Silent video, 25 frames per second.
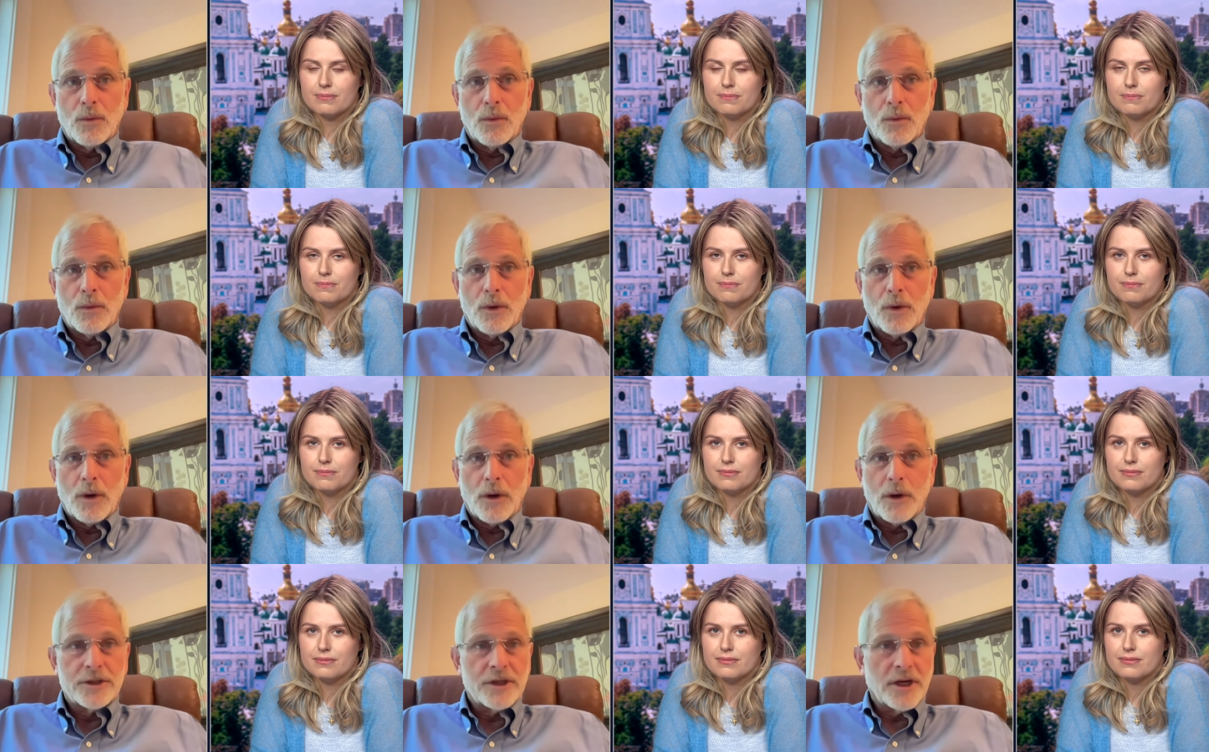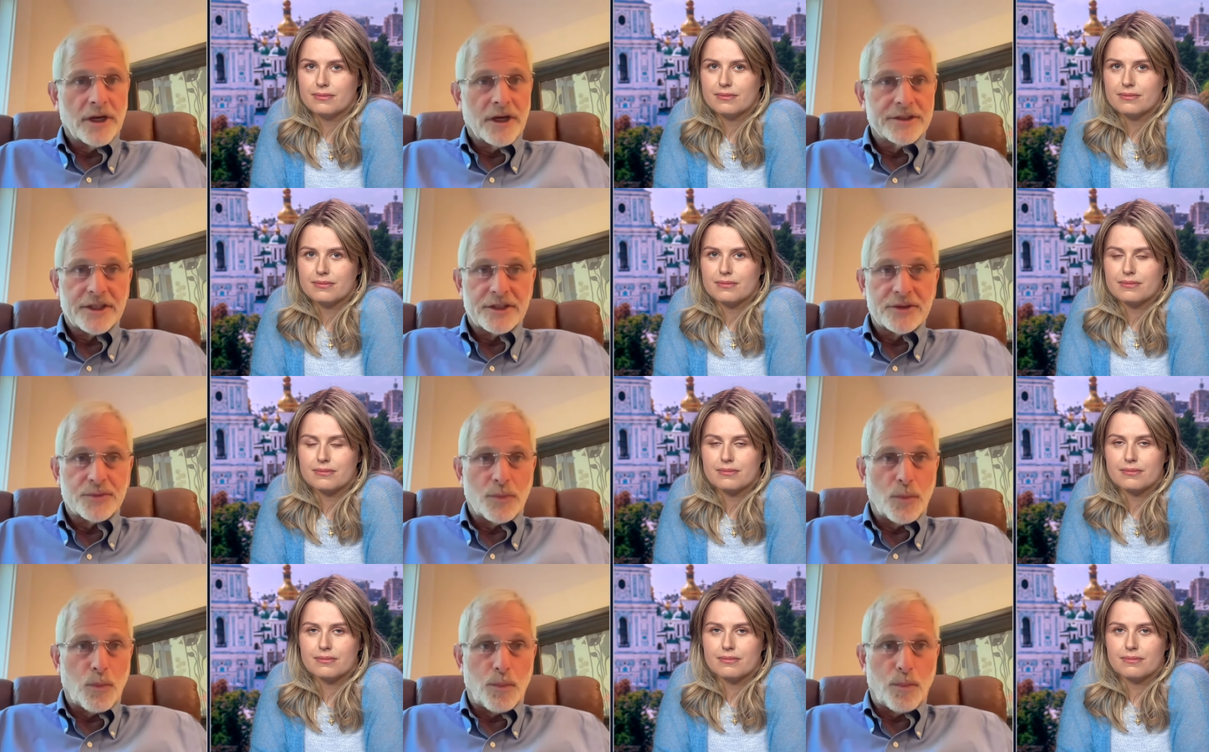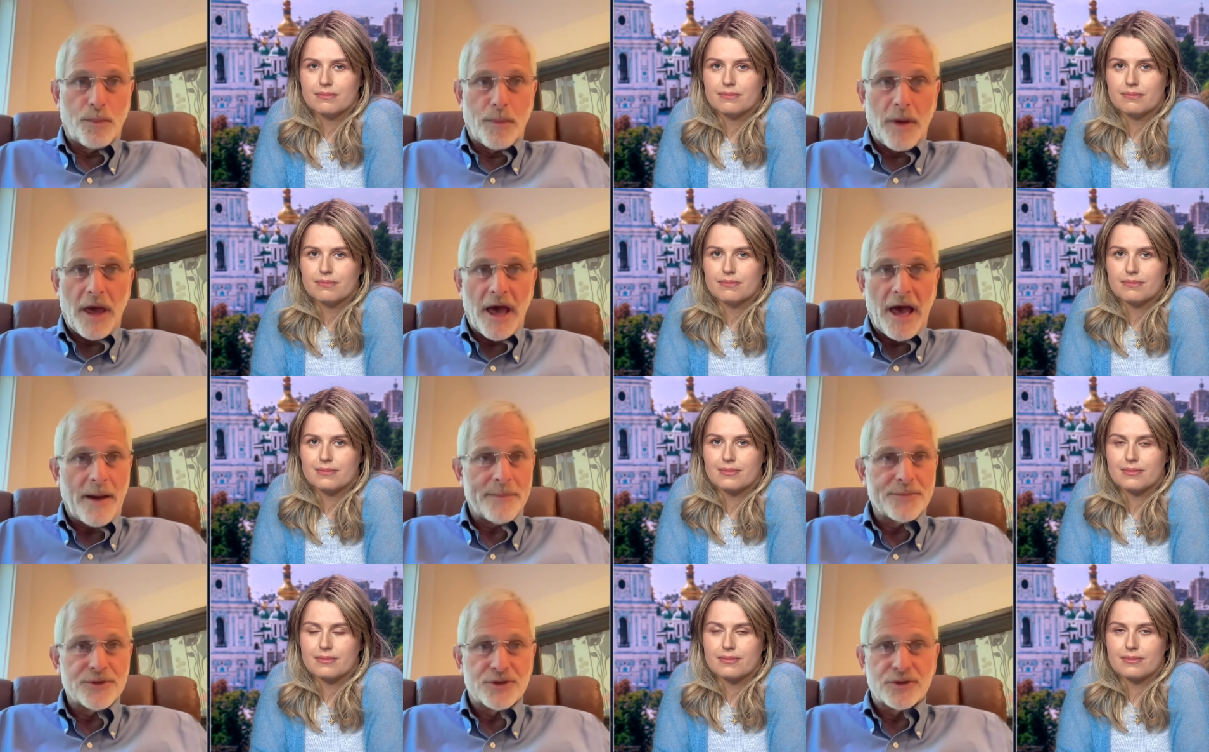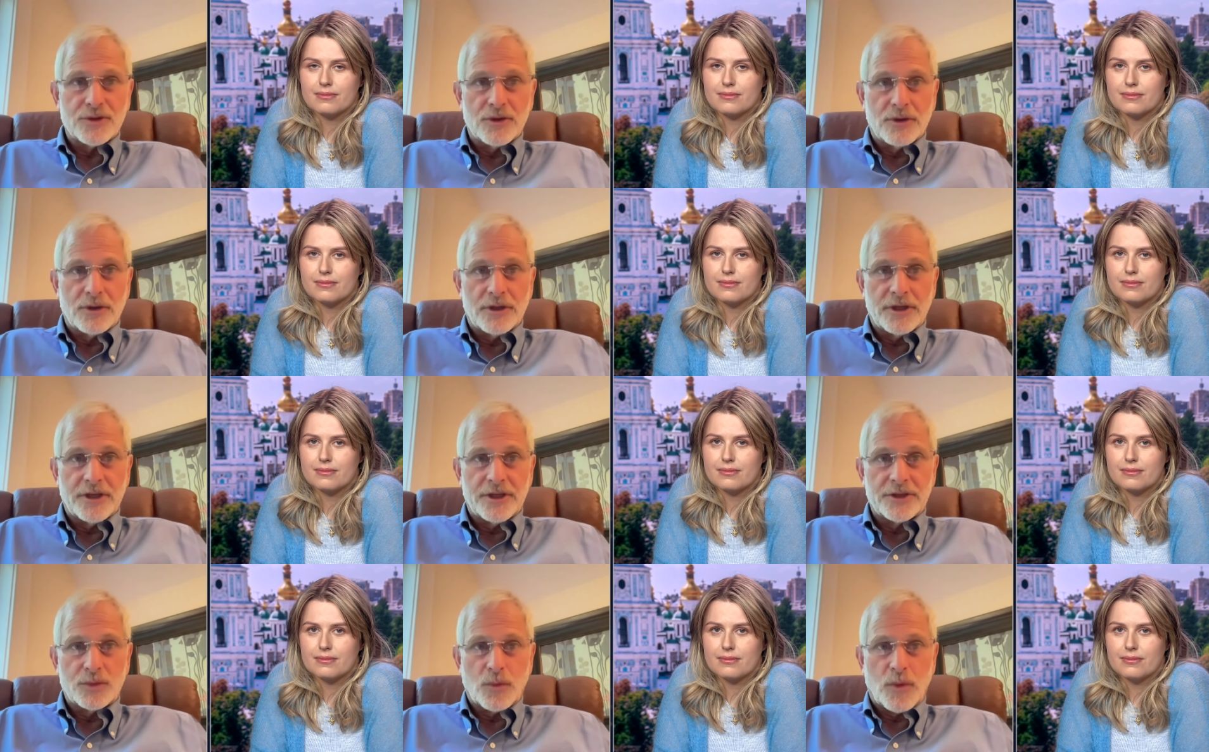Speaker 1: uh, does as
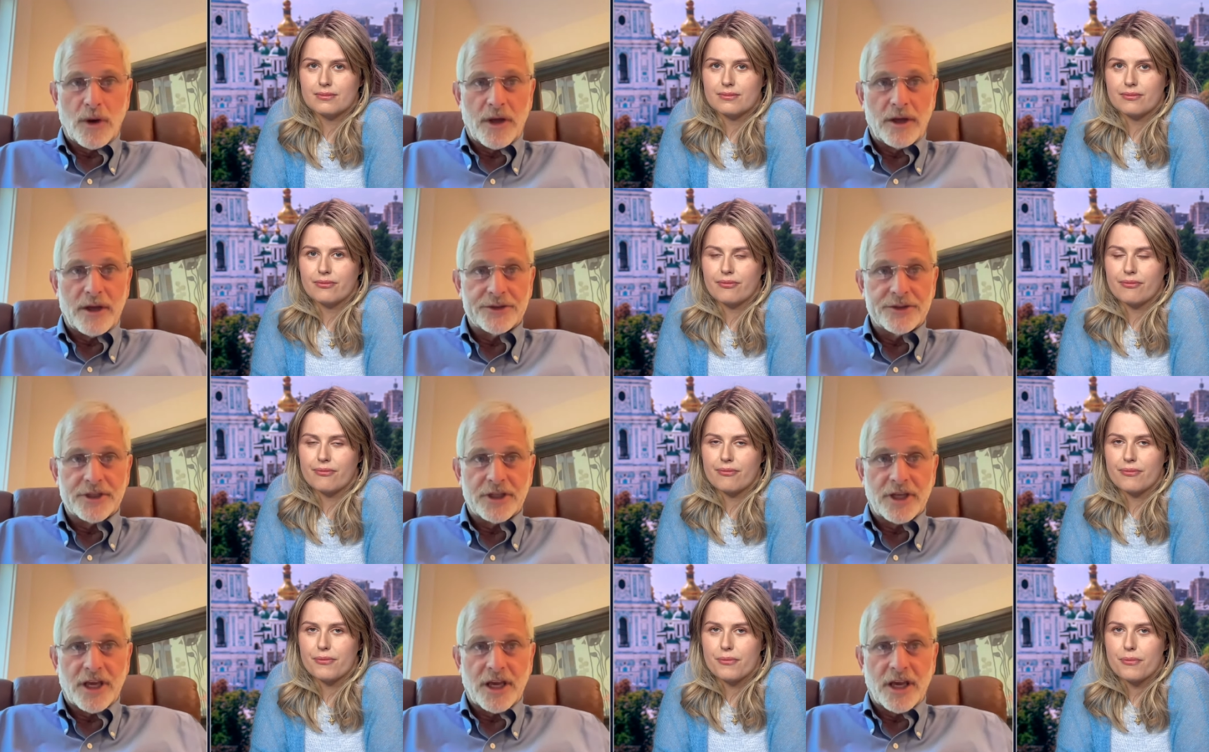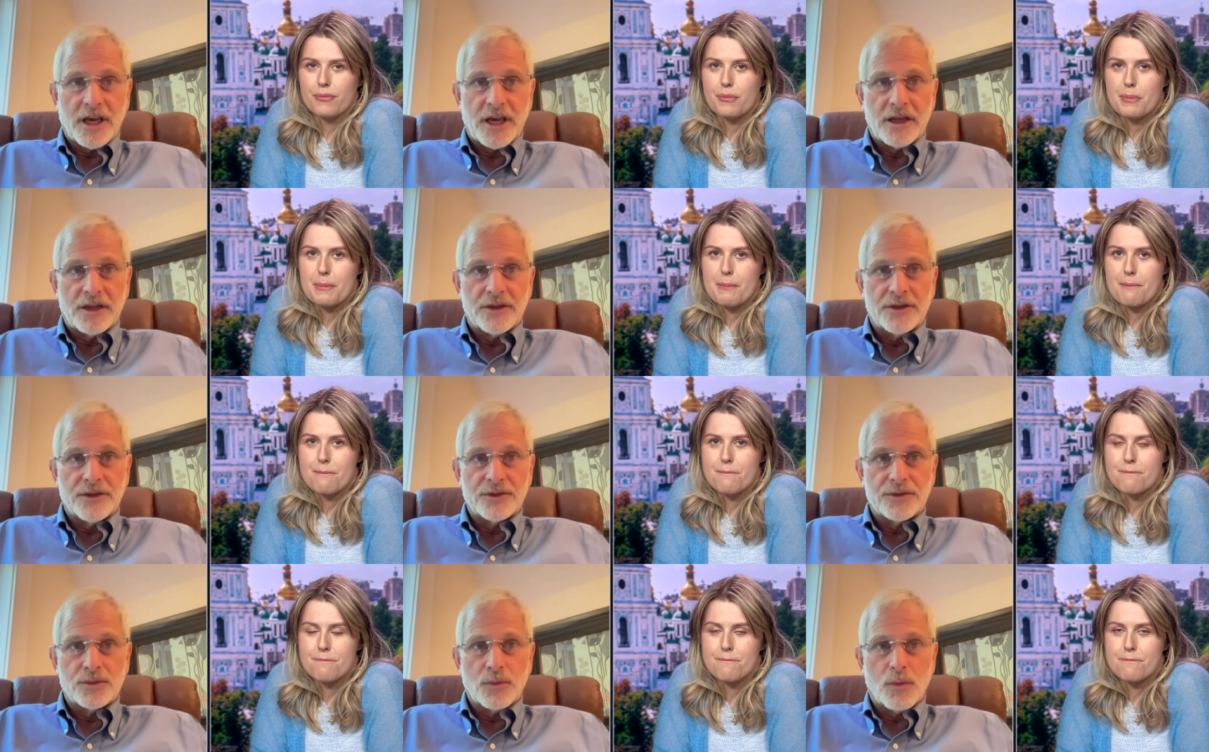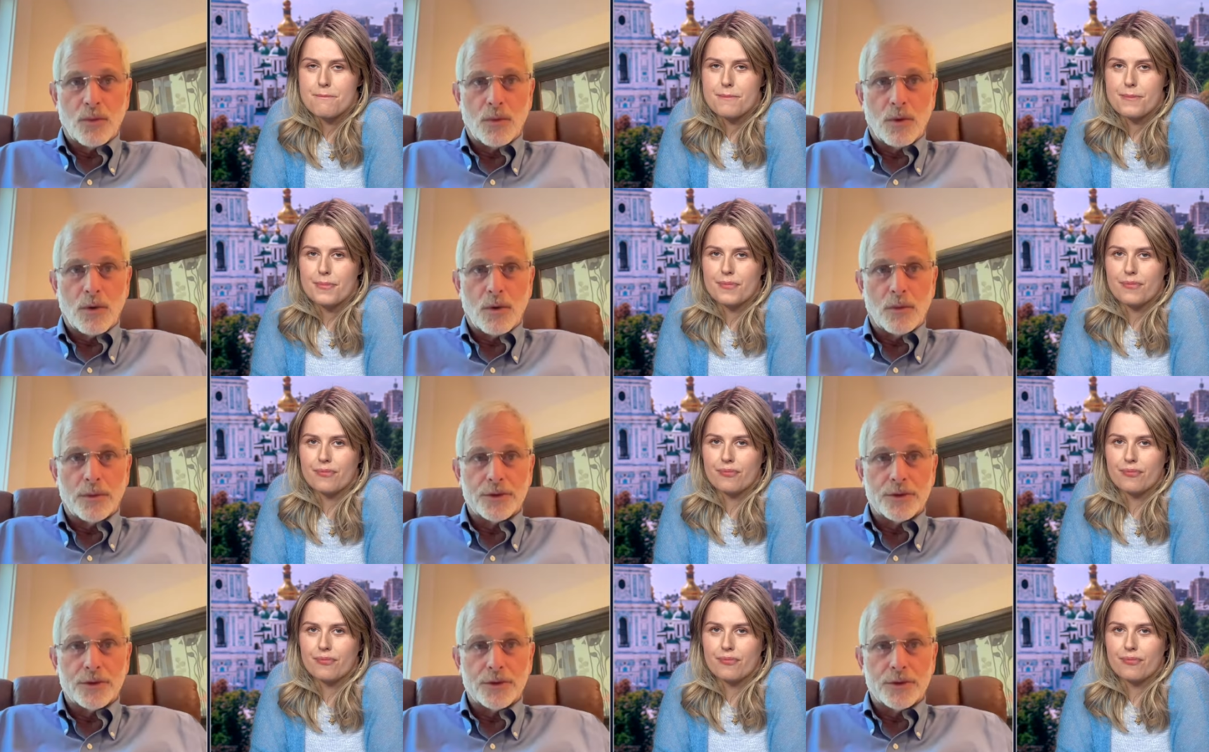absolutely as well as it can in this war, which